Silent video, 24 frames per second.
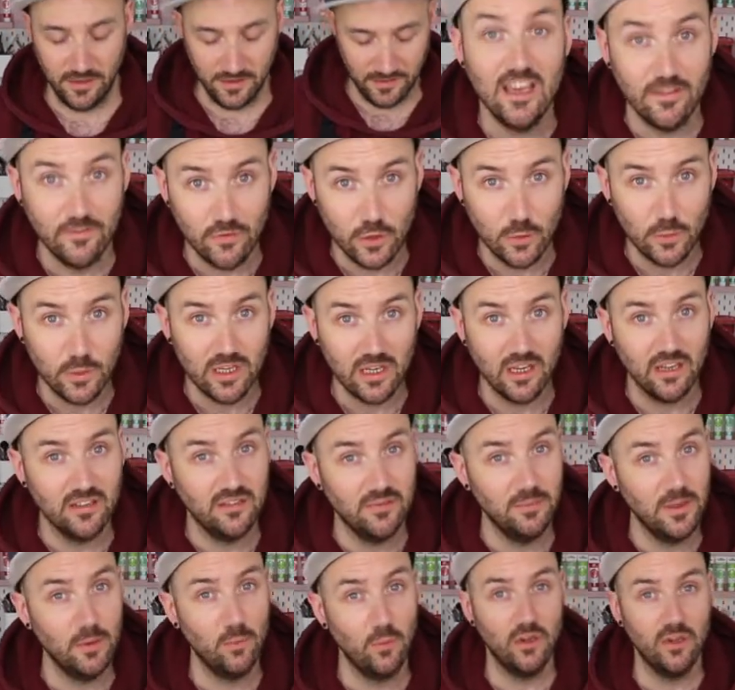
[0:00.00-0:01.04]
If you would like
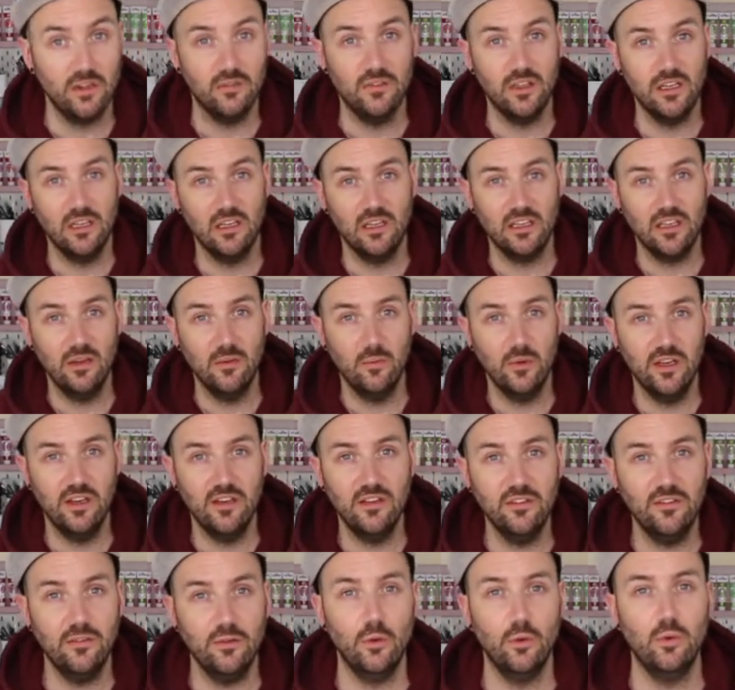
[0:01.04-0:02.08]
to be one of the lucky
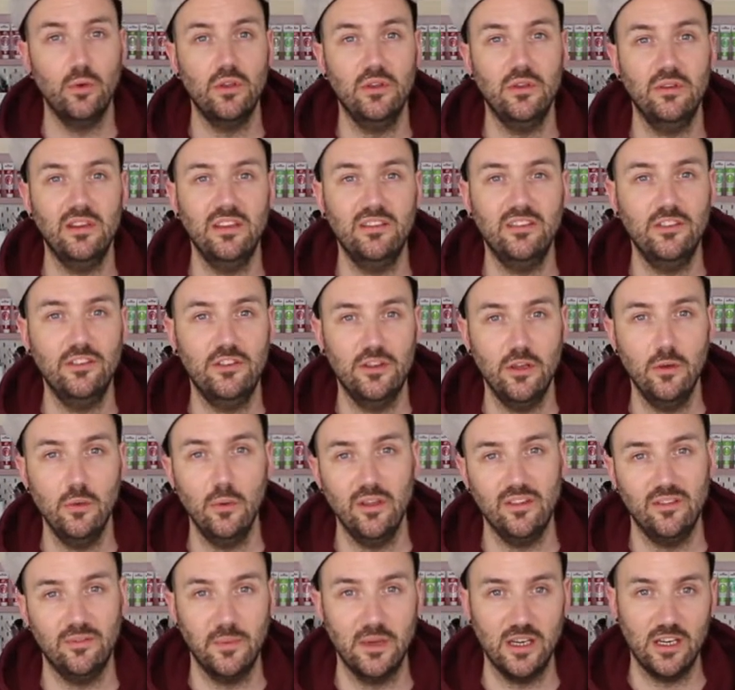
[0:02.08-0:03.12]
winners, all you need to do
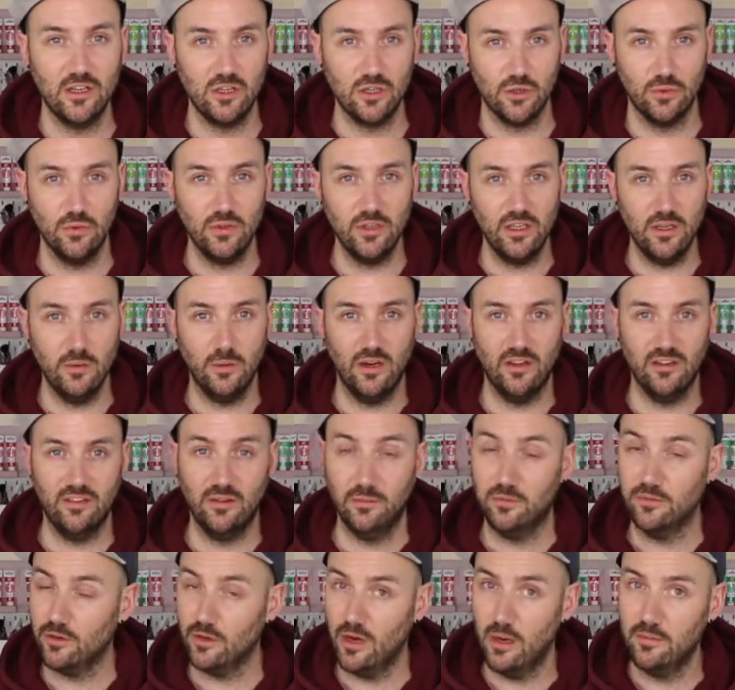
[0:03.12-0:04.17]
is make sure you are
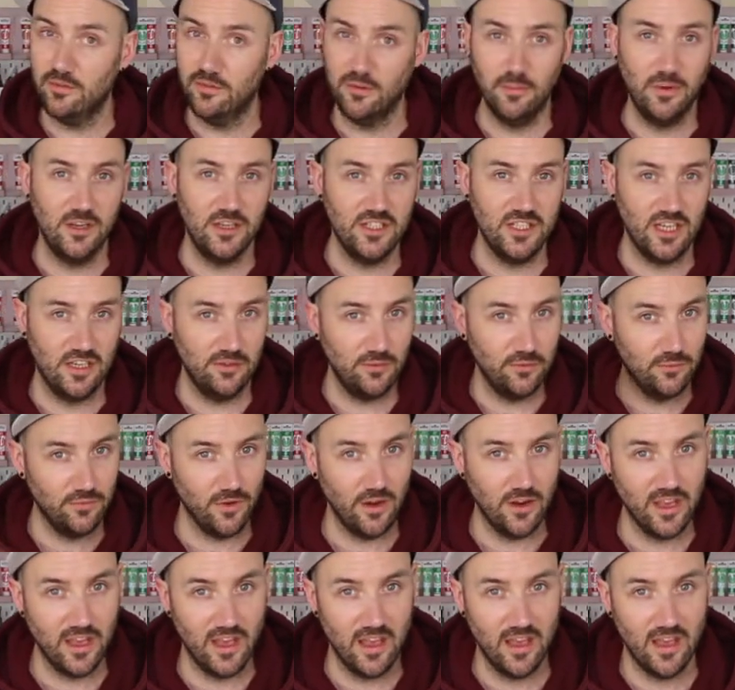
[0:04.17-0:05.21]
subscribed to my channel
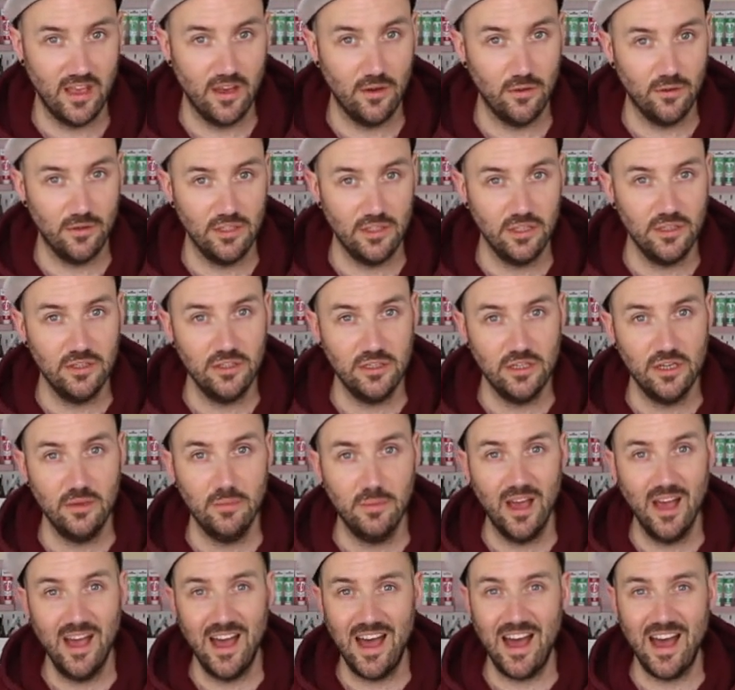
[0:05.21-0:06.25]
right here on
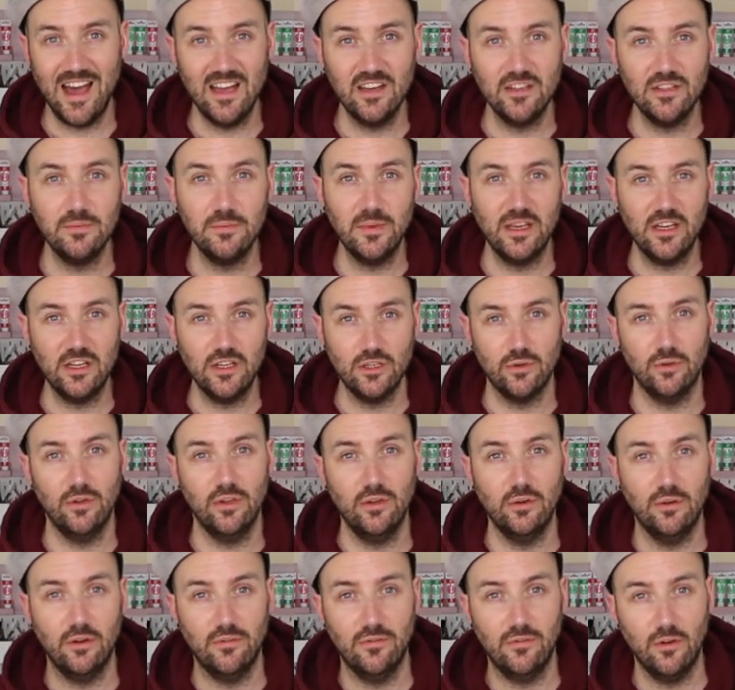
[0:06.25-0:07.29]
YouTube, and make sure
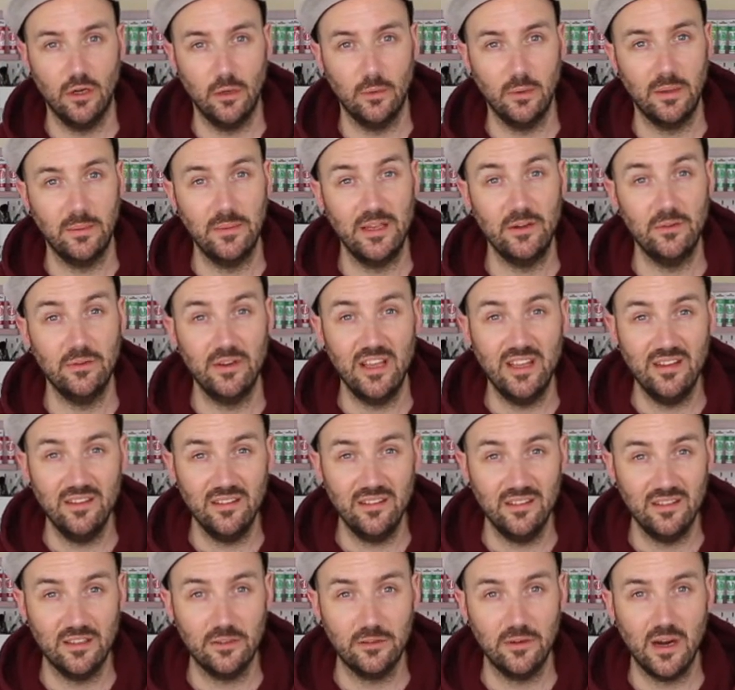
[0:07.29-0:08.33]
you are following me on
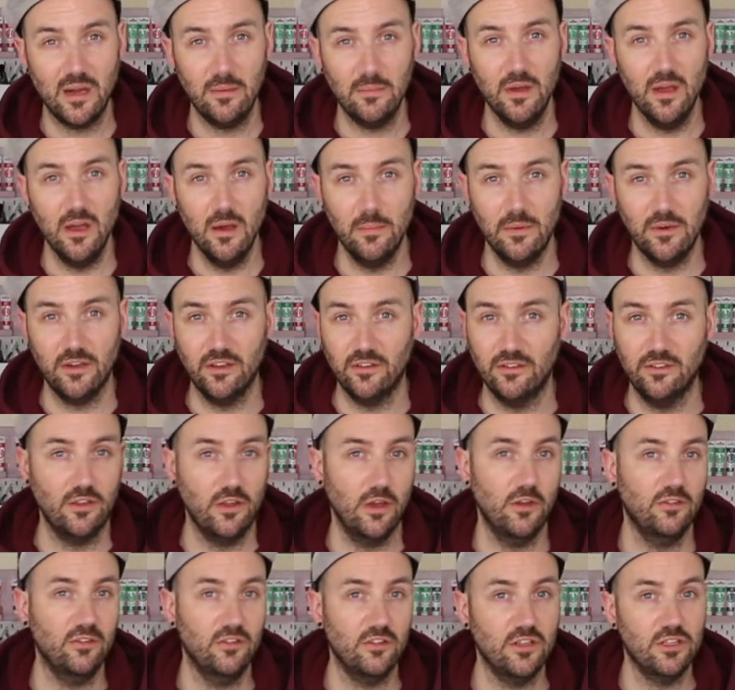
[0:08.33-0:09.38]
Instagram, because
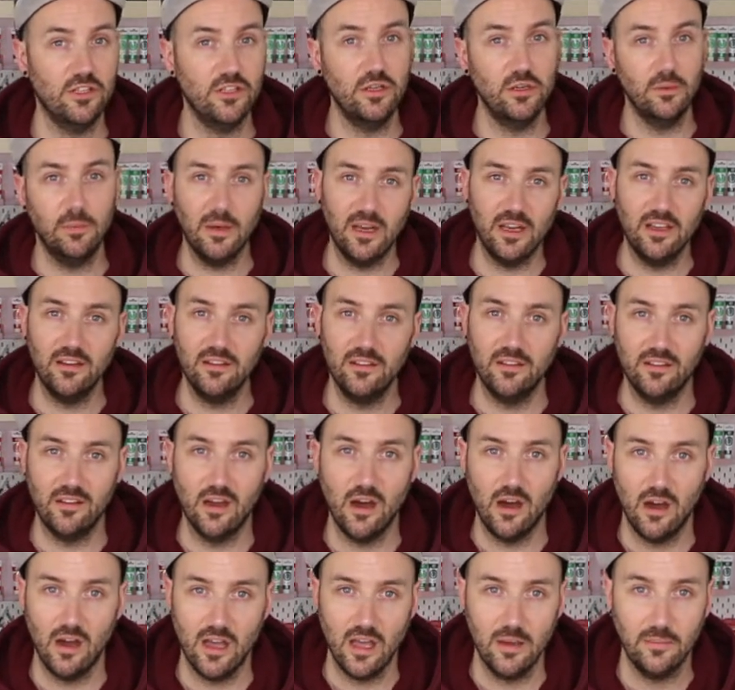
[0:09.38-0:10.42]
those are the 2 places that
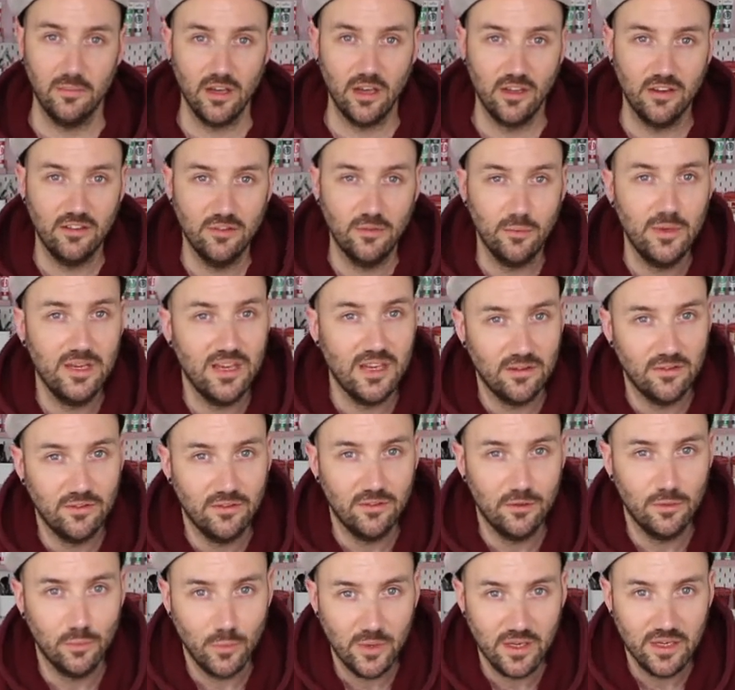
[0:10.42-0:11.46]
I am going to announce
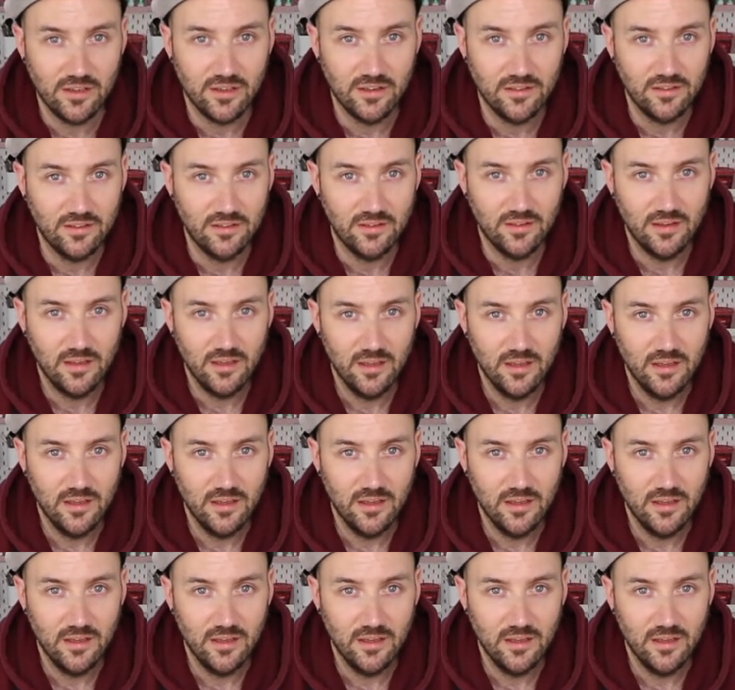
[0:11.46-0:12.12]
the winners.